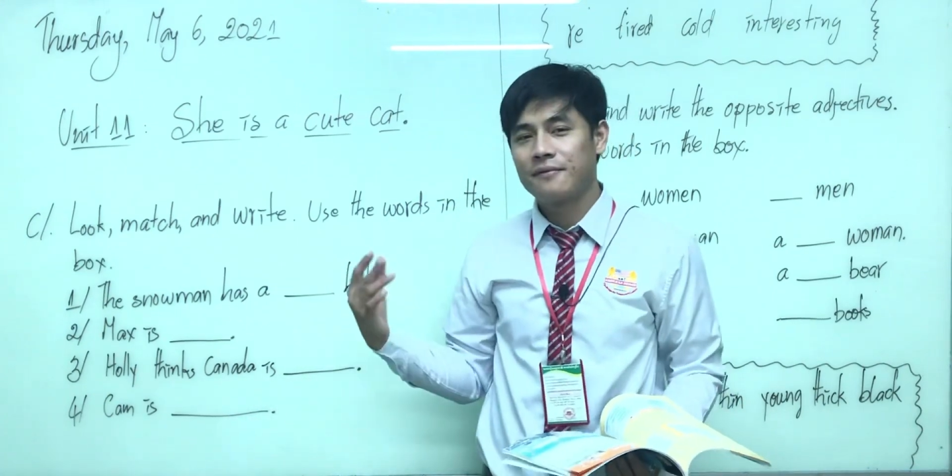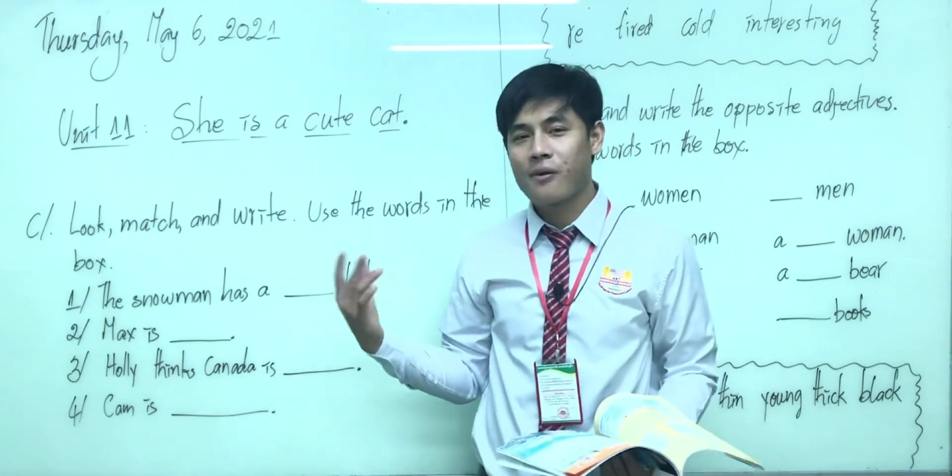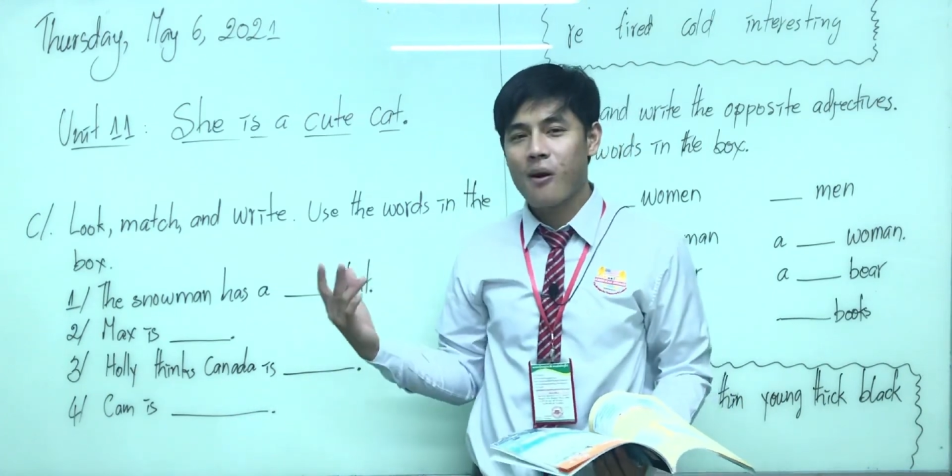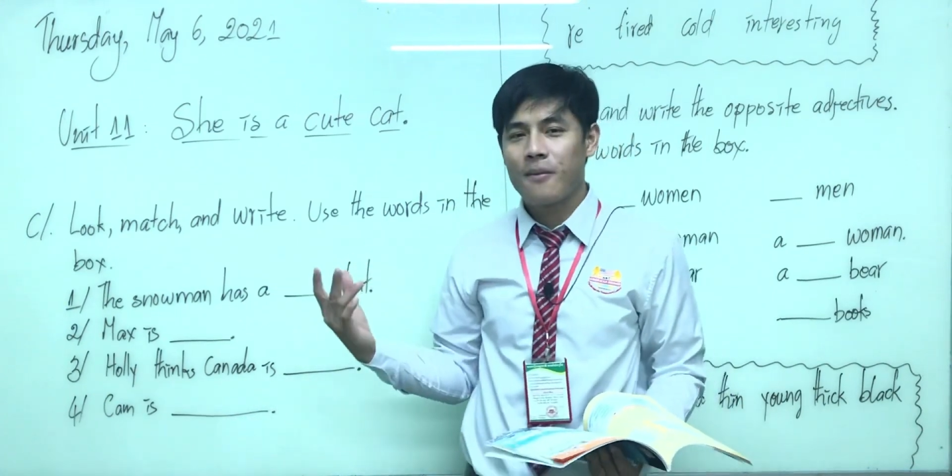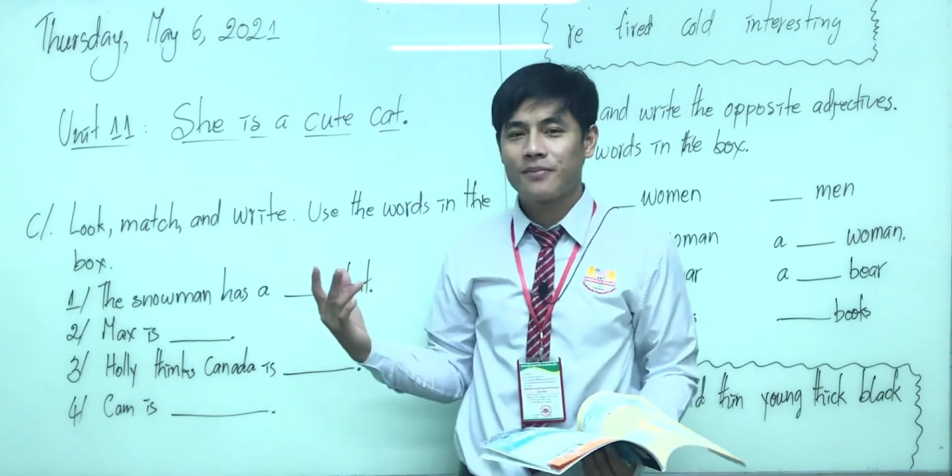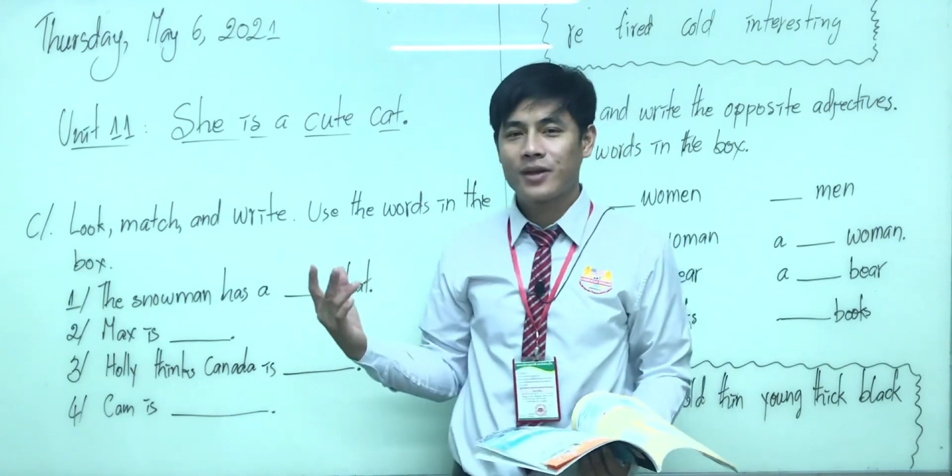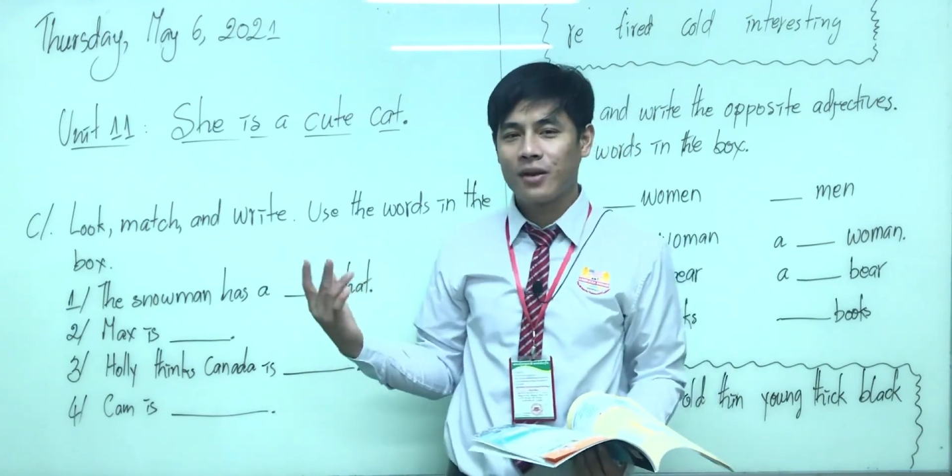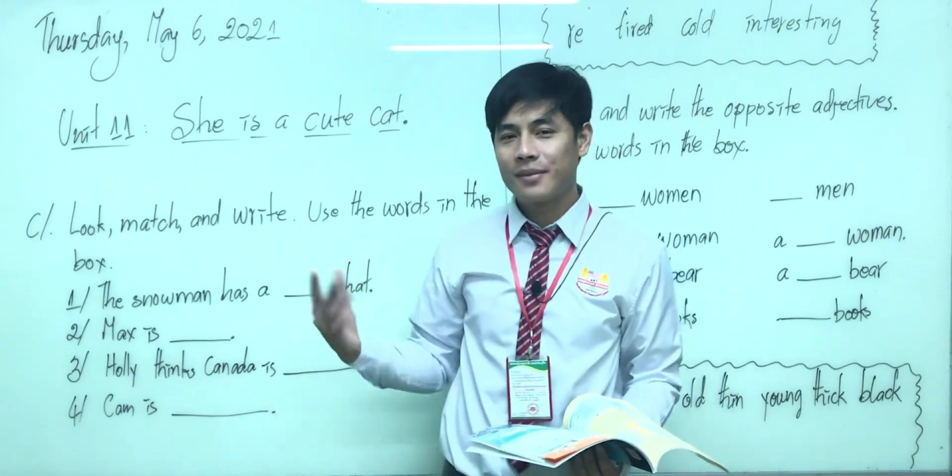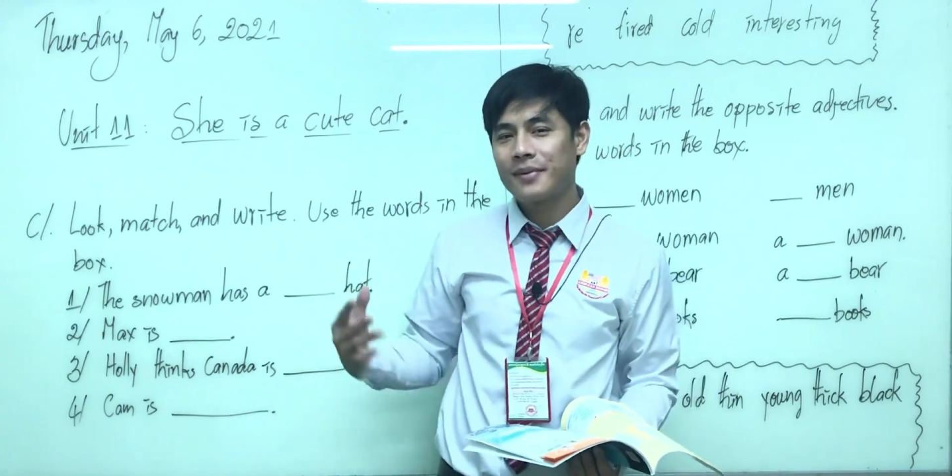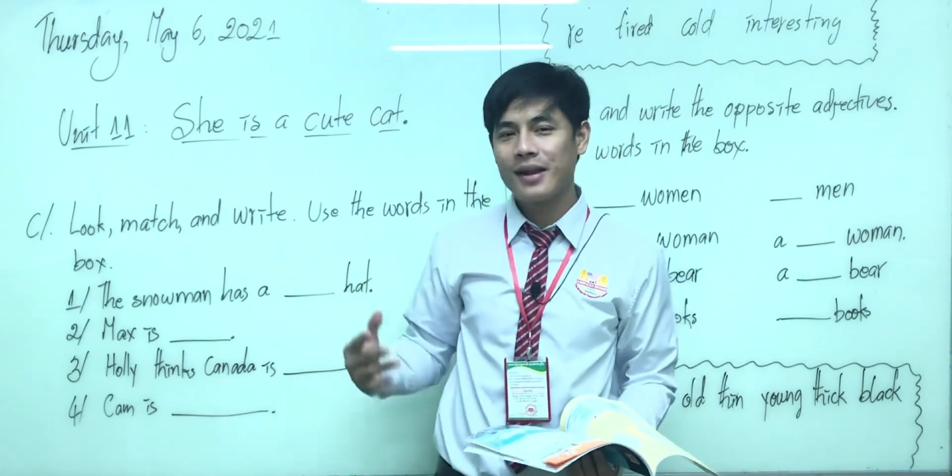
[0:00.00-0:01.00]
from
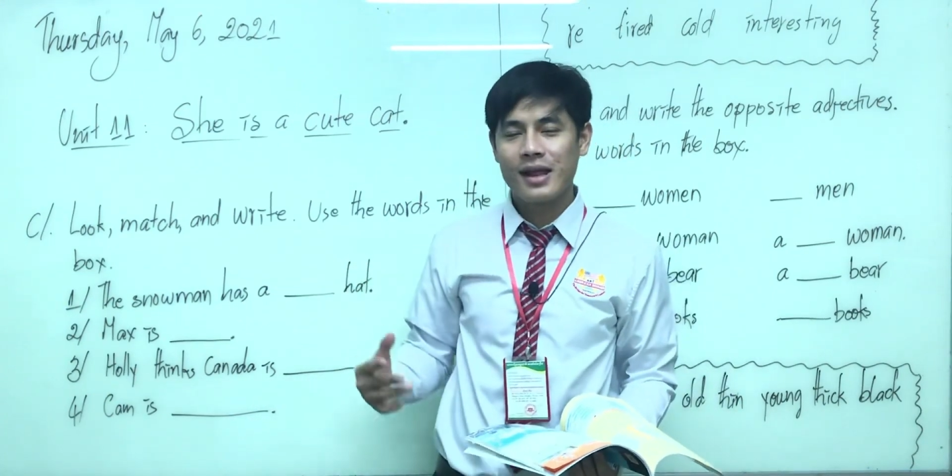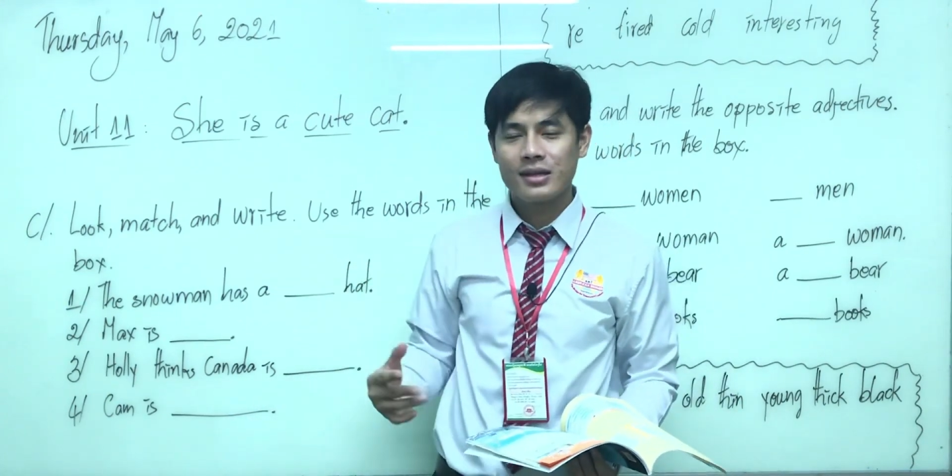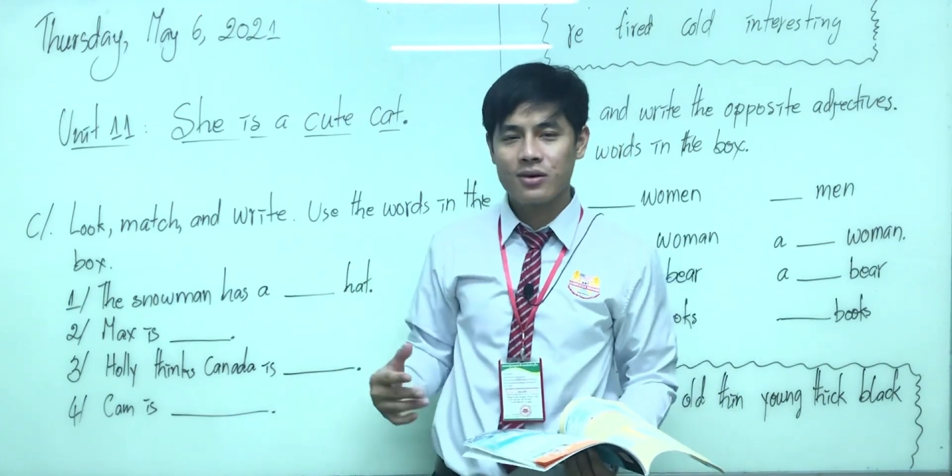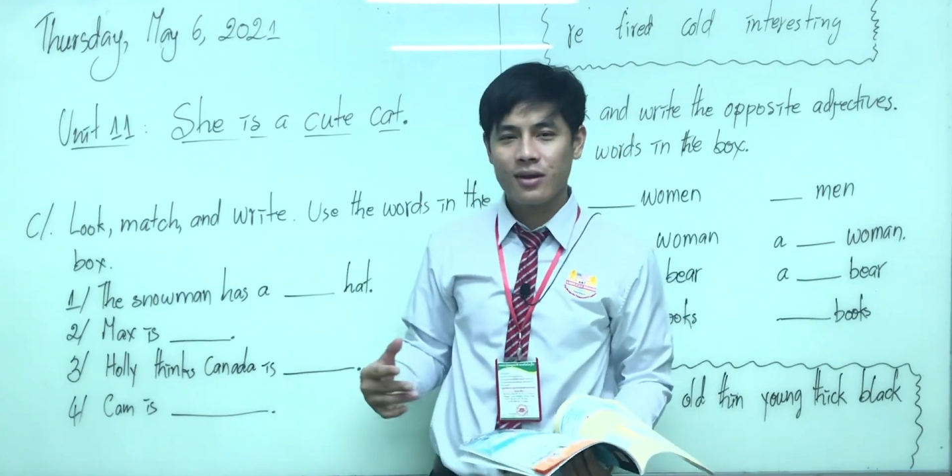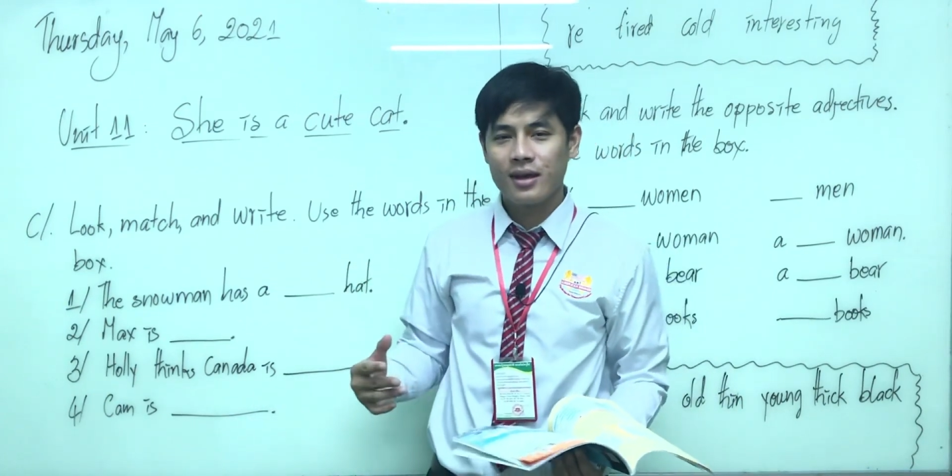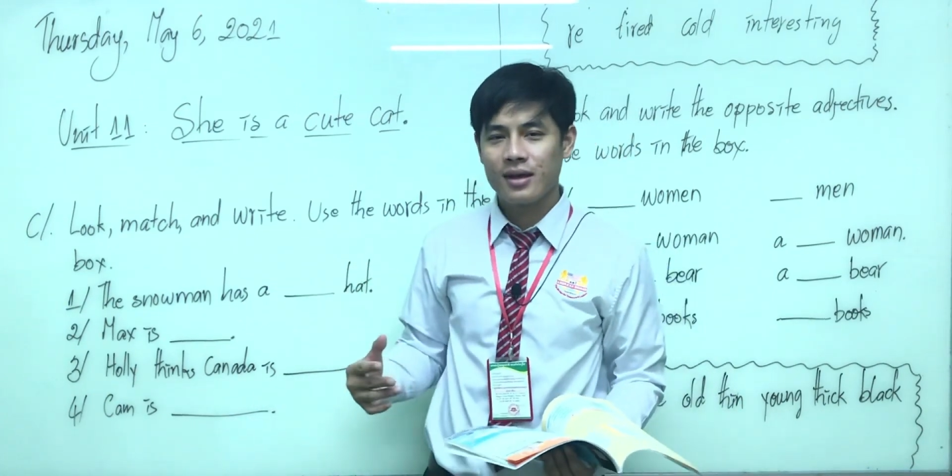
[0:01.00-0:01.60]
Grammar Planet 3?